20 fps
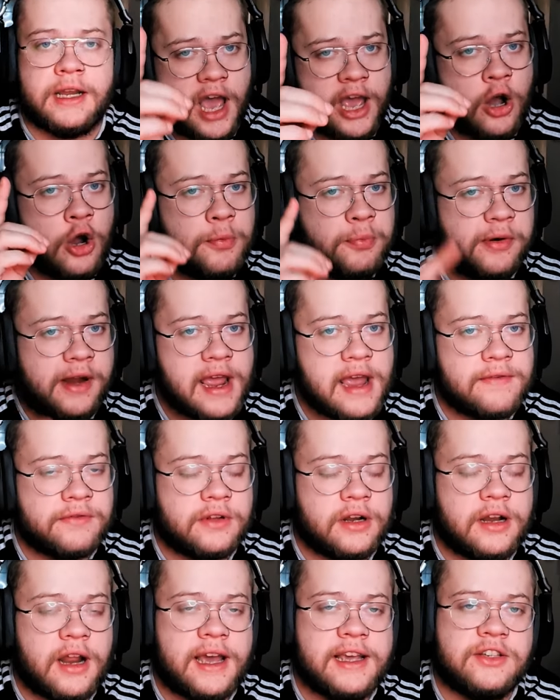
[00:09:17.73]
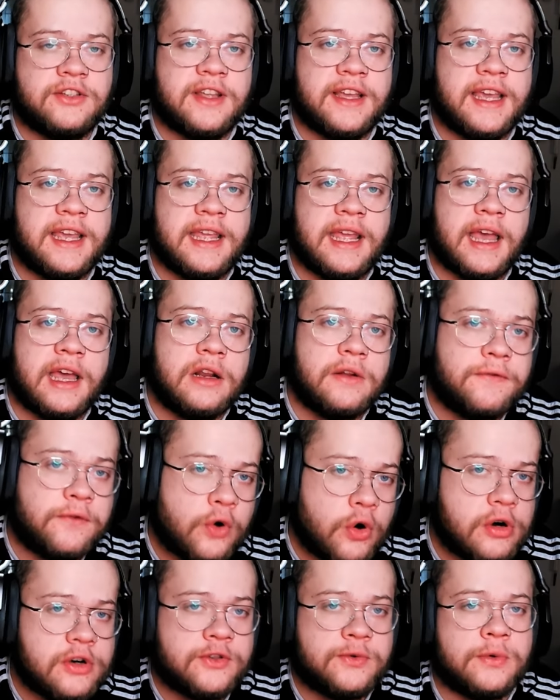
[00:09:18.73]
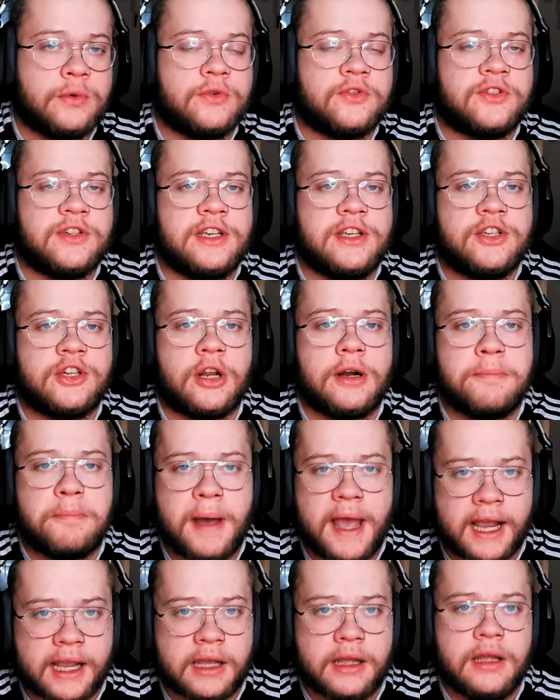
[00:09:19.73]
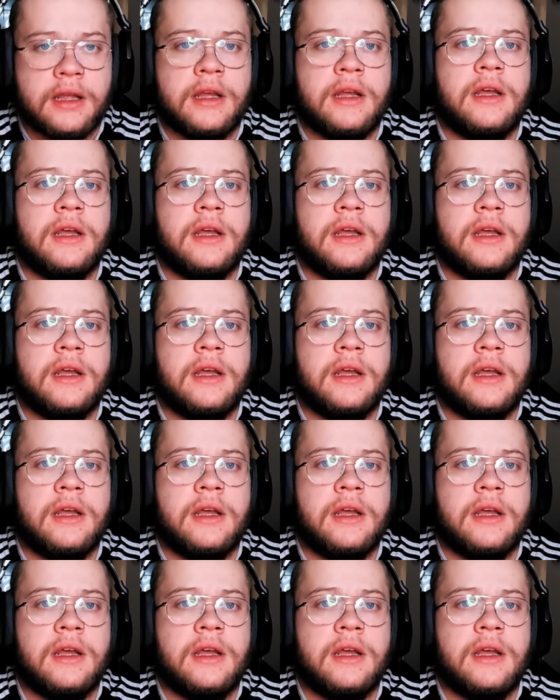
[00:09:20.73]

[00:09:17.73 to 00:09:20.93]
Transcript: I hope you're having a nice day, and of course, we will see each other back